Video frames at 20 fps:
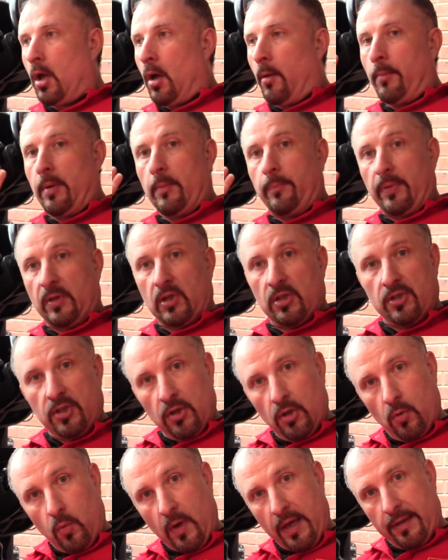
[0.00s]
But because of
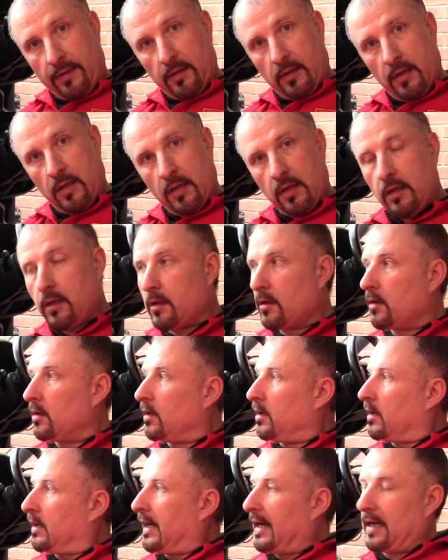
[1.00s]
the weather,
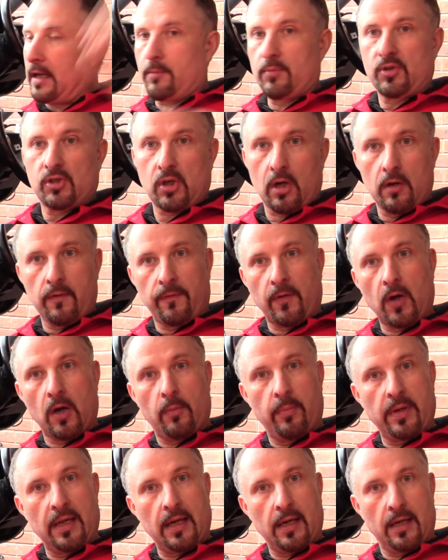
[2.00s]
I am so far
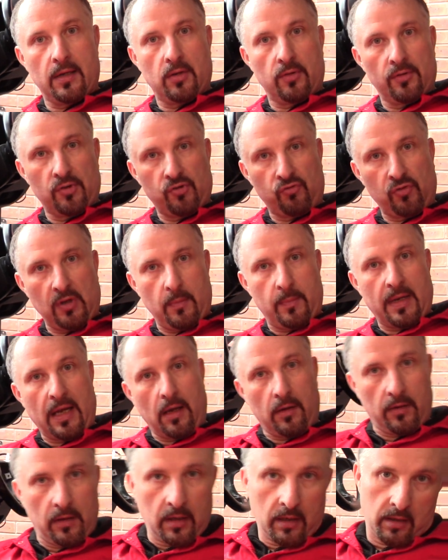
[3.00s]
behind on the strip
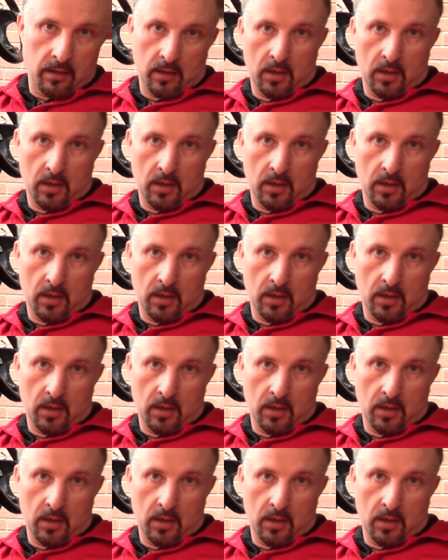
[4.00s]
down